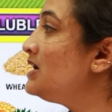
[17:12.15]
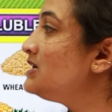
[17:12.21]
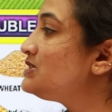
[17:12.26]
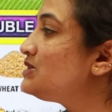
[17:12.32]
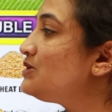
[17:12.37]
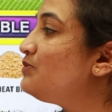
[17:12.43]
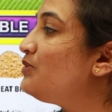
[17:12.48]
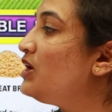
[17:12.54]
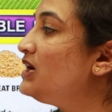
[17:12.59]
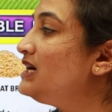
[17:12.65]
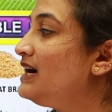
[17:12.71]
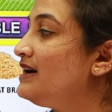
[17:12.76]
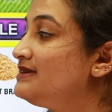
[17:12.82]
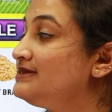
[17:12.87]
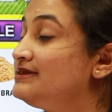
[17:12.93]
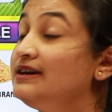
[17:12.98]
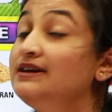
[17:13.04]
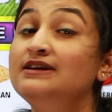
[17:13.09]
So what
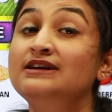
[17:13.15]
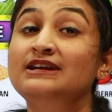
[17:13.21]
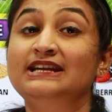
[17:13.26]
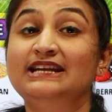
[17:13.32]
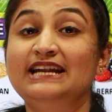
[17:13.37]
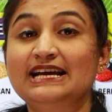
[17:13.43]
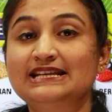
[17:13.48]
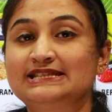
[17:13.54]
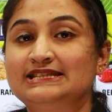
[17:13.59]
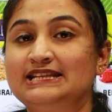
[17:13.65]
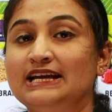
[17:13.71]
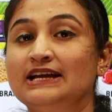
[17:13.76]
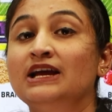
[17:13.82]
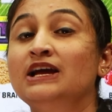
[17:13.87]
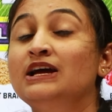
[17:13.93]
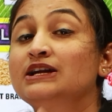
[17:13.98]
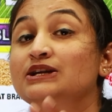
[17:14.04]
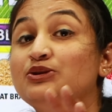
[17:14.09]
are the next thing?
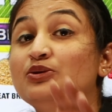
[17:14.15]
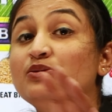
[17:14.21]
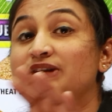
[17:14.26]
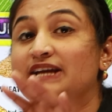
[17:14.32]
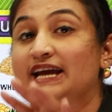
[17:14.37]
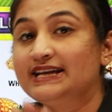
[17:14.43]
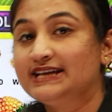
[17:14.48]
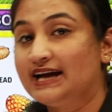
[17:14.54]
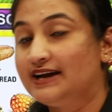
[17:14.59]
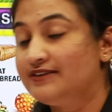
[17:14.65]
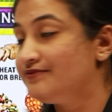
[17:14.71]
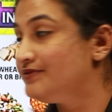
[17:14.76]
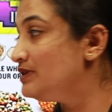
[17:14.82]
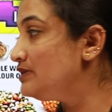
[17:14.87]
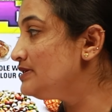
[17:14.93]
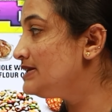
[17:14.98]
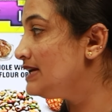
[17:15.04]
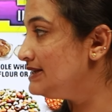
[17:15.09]
Don't get
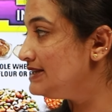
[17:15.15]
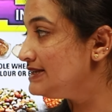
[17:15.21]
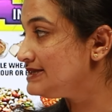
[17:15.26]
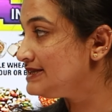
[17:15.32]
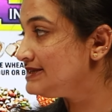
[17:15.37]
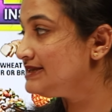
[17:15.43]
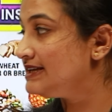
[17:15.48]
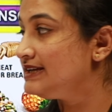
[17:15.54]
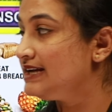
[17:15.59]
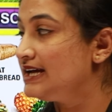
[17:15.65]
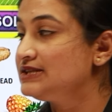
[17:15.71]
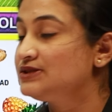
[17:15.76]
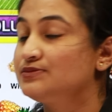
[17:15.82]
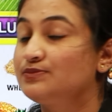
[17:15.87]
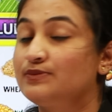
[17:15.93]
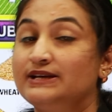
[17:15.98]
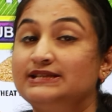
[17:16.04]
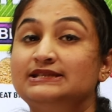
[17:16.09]
confused. This is the
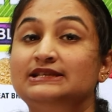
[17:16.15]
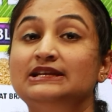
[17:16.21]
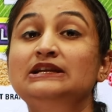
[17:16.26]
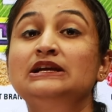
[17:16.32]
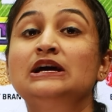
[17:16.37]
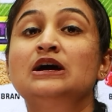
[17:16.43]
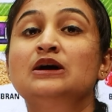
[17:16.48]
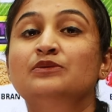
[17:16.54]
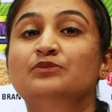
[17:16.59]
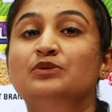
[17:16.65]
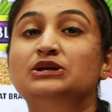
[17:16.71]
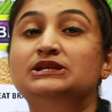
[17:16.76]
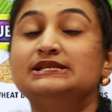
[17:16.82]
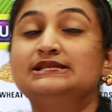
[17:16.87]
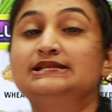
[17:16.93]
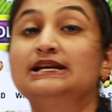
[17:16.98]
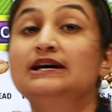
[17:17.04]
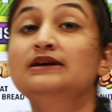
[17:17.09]
next question. What
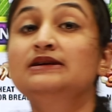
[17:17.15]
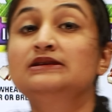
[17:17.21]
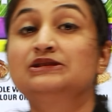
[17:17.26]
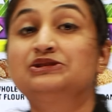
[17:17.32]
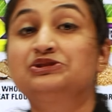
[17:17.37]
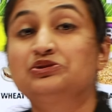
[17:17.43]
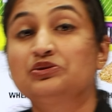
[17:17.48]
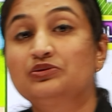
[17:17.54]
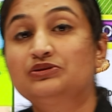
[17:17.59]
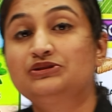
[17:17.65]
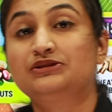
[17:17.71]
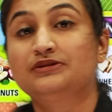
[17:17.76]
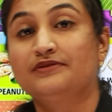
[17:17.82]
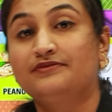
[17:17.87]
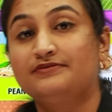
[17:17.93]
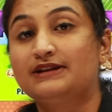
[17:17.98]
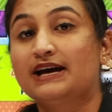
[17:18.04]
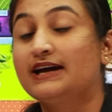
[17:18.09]
is the source
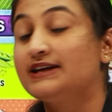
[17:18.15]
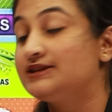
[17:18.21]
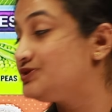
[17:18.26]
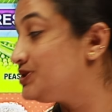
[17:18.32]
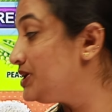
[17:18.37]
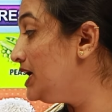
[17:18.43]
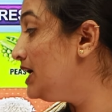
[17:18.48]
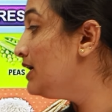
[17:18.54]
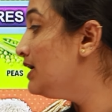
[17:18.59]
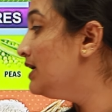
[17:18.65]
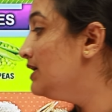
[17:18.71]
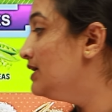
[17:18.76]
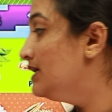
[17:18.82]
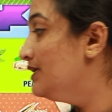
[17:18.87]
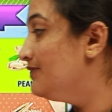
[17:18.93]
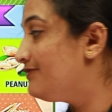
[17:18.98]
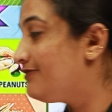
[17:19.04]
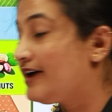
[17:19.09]
of dietary
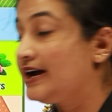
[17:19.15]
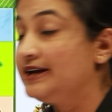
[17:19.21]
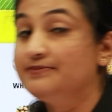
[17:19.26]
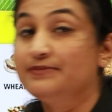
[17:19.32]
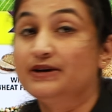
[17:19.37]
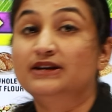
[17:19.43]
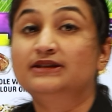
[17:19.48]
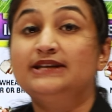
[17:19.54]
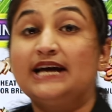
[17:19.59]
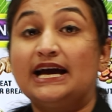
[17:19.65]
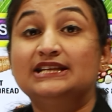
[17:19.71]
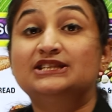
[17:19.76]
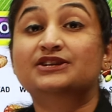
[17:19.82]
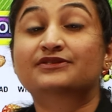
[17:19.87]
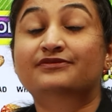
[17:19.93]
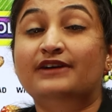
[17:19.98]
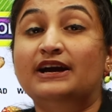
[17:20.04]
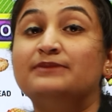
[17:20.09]
fiber?
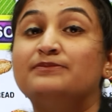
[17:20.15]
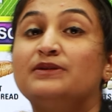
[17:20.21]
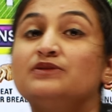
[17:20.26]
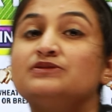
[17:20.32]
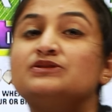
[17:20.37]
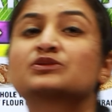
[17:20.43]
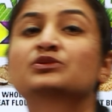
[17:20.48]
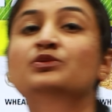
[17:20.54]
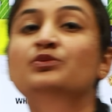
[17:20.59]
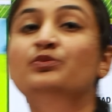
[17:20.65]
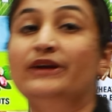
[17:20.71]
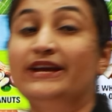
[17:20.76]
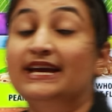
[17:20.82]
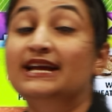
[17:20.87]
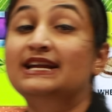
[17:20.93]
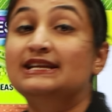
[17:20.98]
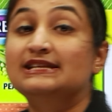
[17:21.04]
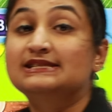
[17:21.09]
Dietary fiber. So we
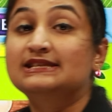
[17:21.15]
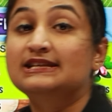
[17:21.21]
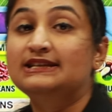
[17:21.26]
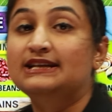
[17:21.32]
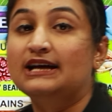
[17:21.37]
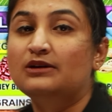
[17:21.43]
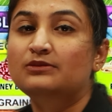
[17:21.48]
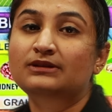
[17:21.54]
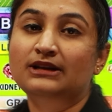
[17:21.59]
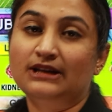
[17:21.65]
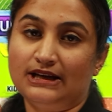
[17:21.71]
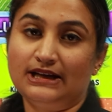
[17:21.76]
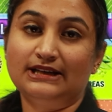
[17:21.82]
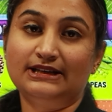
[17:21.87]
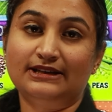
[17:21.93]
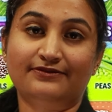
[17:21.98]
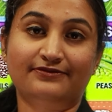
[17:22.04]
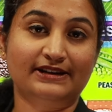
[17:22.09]
can list it down
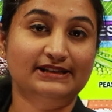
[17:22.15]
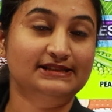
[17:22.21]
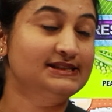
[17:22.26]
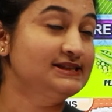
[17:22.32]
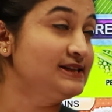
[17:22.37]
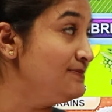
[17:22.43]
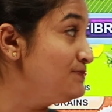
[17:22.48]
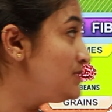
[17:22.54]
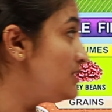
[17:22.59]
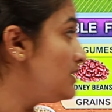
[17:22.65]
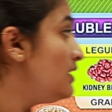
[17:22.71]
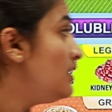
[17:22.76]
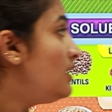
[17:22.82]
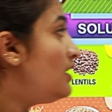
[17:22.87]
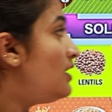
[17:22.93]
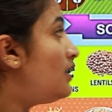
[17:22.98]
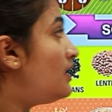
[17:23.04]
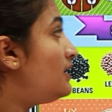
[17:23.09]
in different steps,
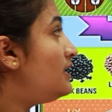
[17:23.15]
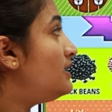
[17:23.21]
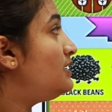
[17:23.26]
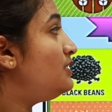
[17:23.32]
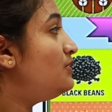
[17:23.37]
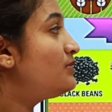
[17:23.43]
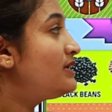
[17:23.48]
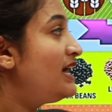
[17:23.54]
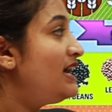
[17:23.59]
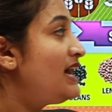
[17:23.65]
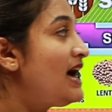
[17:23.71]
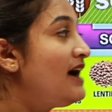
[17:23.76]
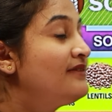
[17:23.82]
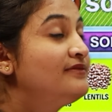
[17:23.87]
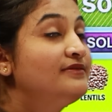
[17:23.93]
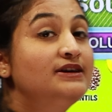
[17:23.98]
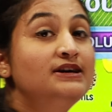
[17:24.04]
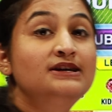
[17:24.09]
or you can
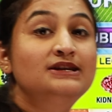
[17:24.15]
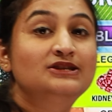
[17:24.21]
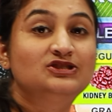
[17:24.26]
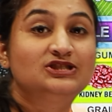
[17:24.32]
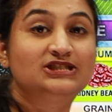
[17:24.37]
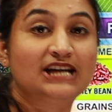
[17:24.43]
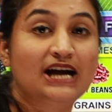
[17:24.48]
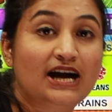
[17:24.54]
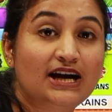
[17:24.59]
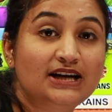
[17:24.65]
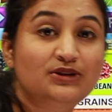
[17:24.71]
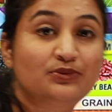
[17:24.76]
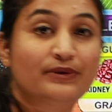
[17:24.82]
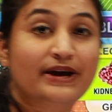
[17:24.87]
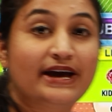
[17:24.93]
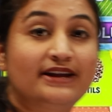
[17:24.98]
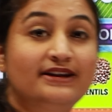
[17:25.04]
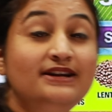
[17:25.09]
have a chart
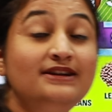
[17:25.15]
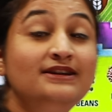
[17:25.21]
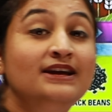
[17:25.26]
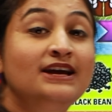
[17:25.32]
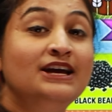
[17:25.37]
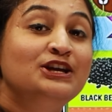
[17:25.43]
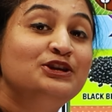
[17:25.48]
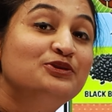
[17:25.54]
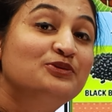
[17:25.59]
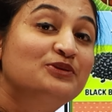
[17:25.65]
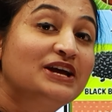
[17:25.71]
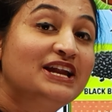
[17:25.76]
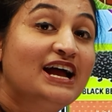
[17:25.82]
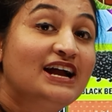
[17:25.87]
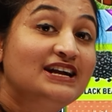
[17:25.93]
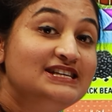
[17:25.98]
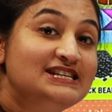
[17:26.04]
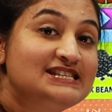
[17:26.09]
wherein you can
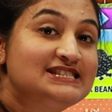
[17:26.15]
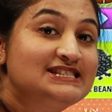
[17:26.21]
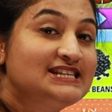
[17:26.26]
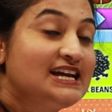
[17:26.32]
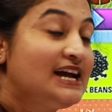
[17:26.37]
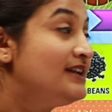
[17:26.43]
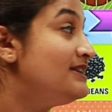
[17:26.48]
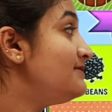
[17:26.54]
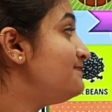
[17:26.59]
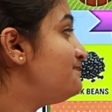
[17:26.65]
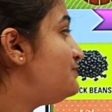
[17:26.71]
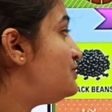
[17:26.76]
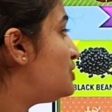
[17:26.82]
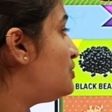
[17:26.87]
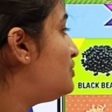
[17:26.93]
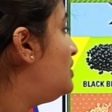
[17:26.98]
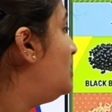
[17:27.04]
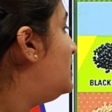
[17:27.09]
understand.
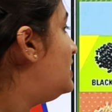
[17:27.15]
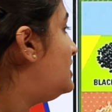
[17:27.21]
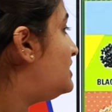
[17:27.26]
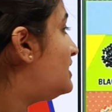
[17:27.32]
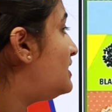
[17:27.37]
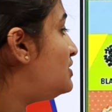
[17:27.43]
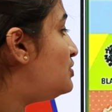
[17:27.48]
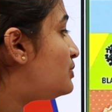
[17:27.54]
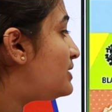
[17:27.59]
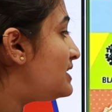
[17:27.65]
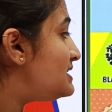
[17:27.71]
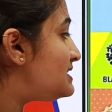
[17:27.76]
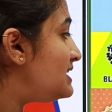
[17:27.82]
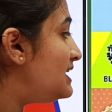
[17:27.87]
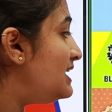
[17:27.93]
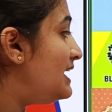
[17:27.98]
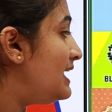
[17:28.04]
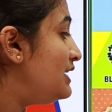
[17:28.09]
So here you can
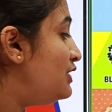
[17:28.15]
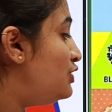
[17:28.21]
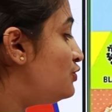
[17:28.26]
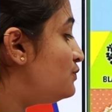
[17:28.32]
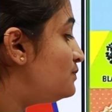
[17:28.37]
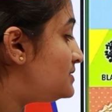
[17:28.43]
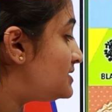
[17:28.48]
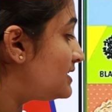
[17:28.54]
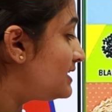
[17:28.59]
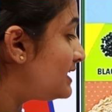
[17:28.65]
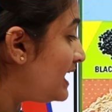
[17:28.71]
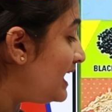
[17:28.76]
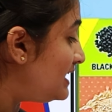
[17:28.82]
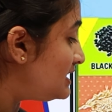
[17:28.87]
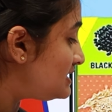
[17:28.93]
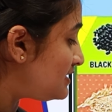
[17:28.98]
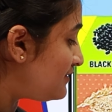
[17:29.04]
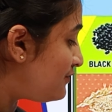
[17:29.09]
see legumes,
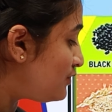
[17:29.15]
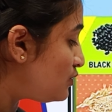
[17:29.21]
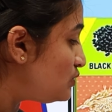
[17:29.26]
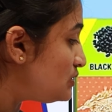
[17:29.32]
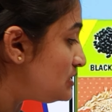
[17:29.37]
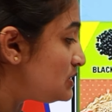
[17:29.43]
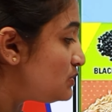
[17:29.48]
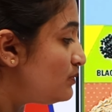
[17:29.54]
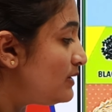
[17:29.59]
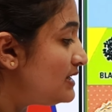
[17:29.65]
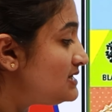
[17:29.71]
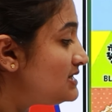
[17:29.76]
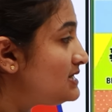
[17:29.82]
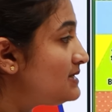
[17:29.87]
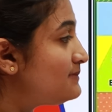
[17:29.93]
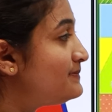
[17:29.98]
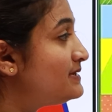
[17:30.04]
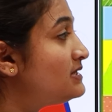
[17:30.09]
grains, fruits,
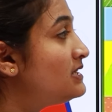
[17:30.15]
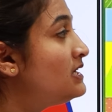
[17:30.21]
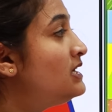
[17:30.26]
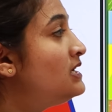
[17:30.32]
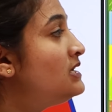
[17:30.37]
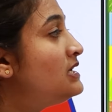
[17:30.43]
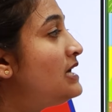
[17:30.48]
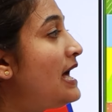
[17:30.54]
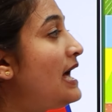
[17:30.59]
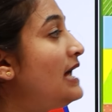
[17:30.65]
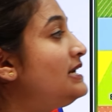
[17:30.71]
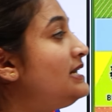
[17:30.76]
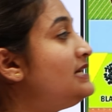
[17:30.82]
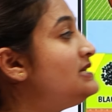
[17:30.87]
vegetable and